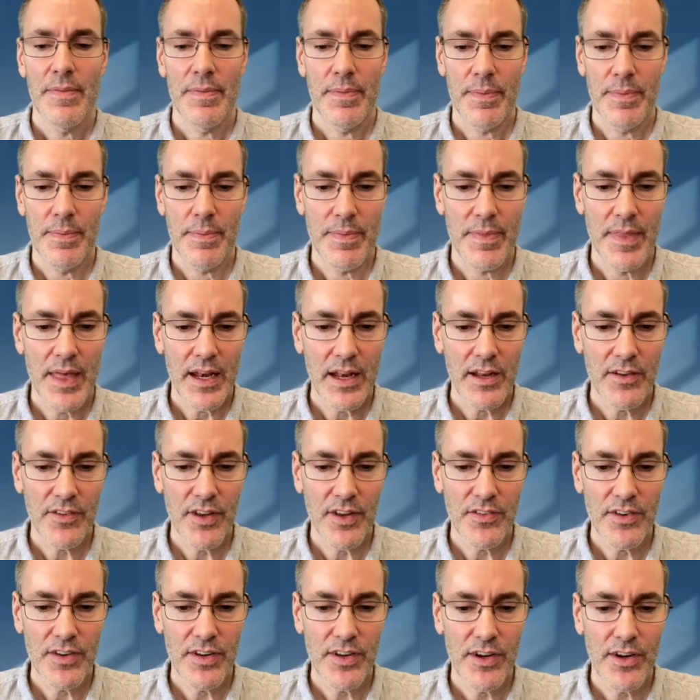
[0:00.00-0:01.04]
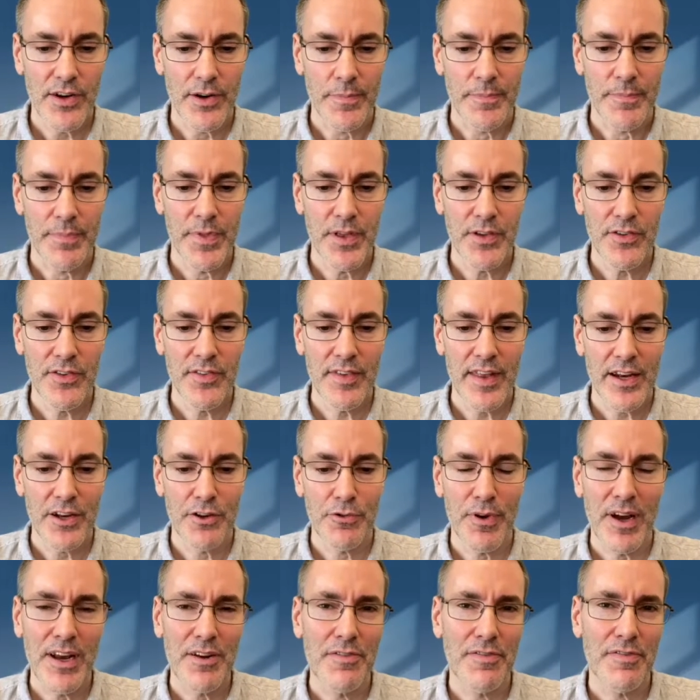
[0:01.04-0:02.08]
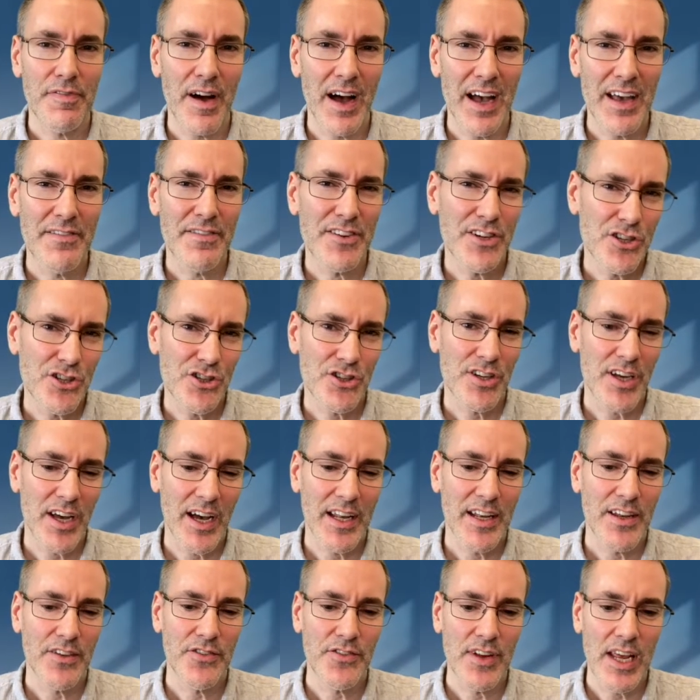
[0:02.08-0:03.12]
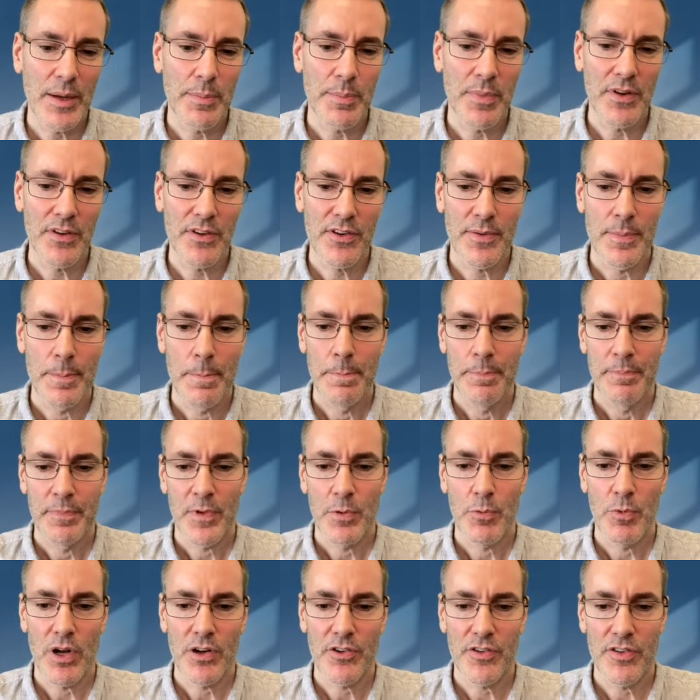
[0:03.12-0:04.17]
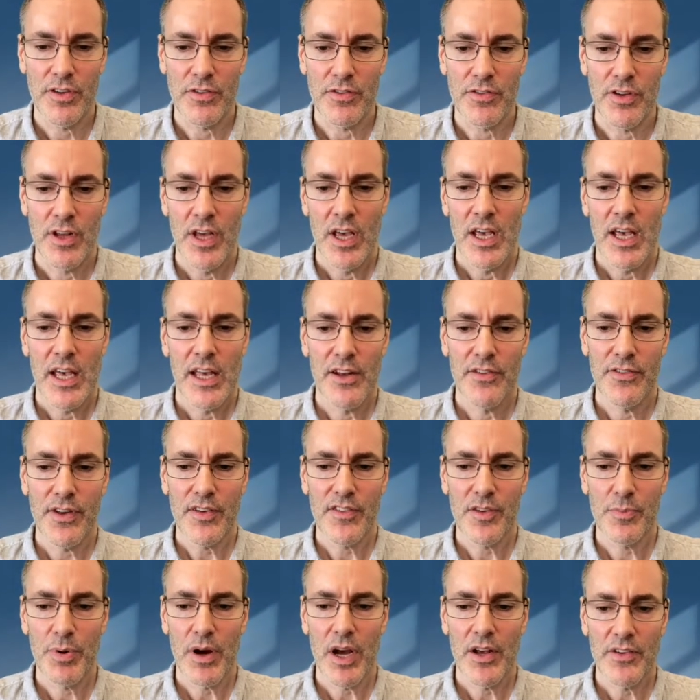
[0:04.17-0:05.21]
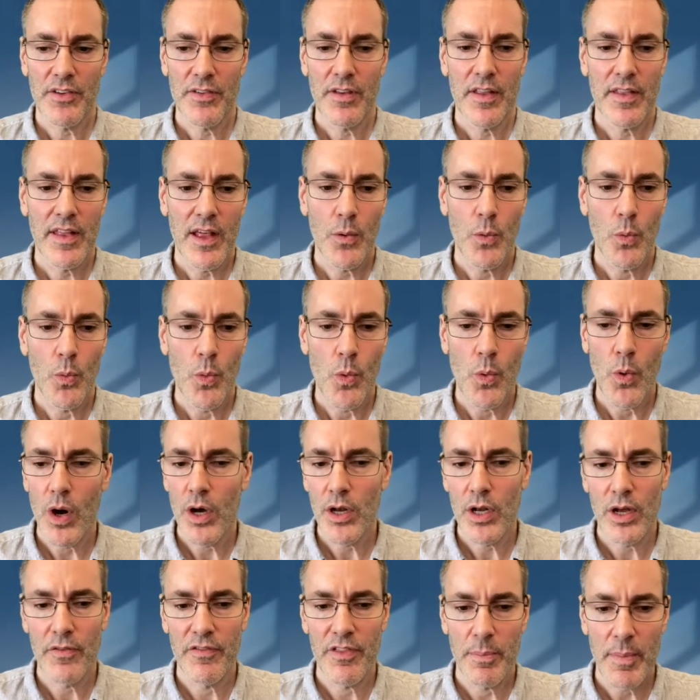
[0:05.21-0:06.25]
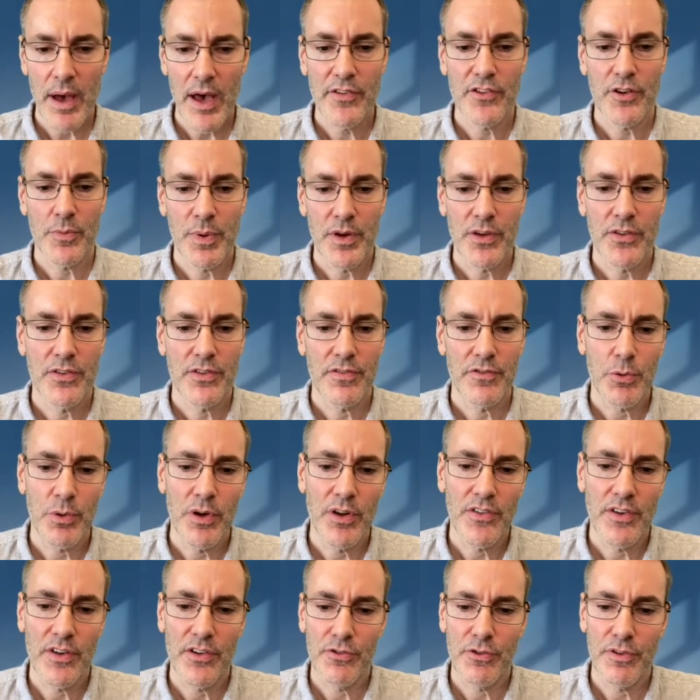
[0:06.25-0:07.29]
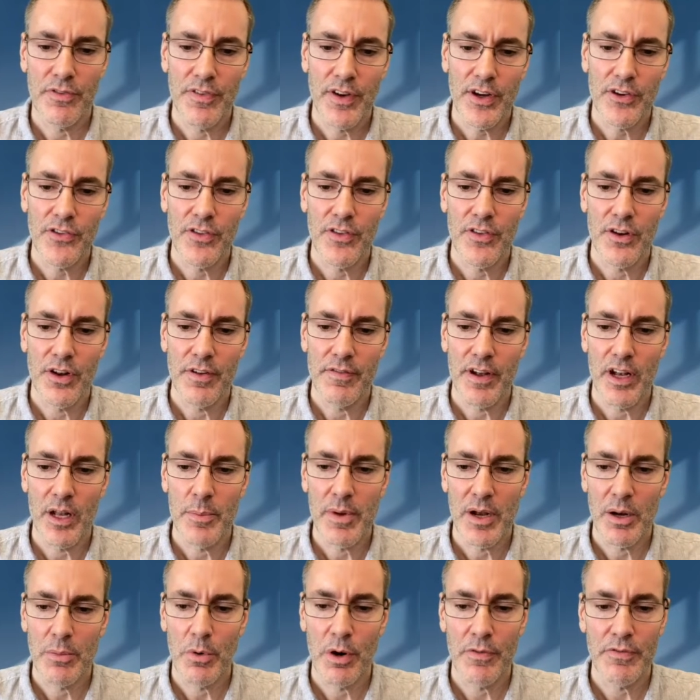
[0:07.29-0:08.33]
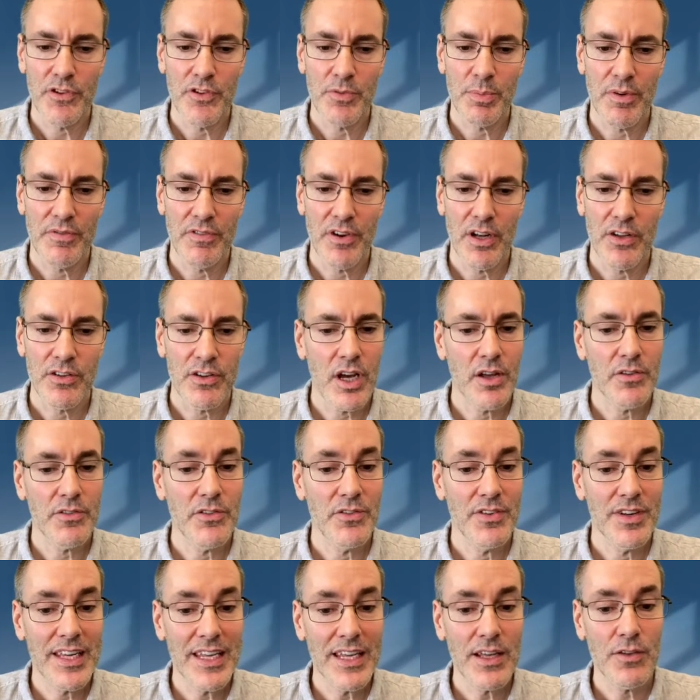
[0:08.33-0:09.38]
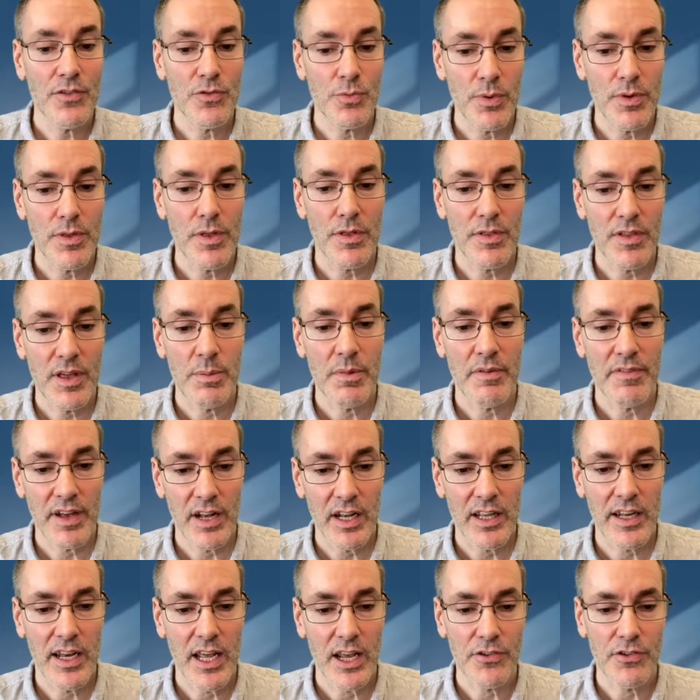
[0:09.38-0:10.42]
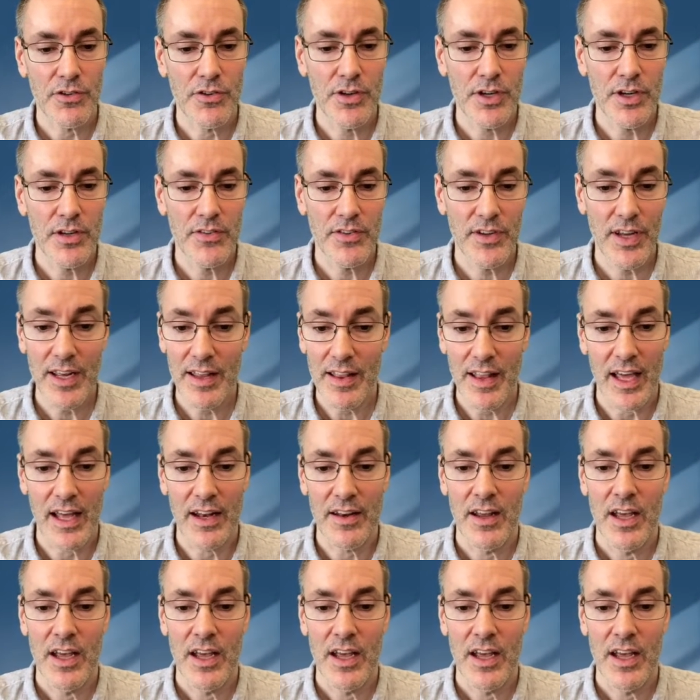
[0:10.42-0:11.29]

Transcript: Then it says it here. This is that grade 5-ish kind of statement. Watch this. It is not surprising then that one of the masterpieces of 20th century fiction, the novella Metamorphosis by Franz Kafka, deals with the theme of alienation. You can say that.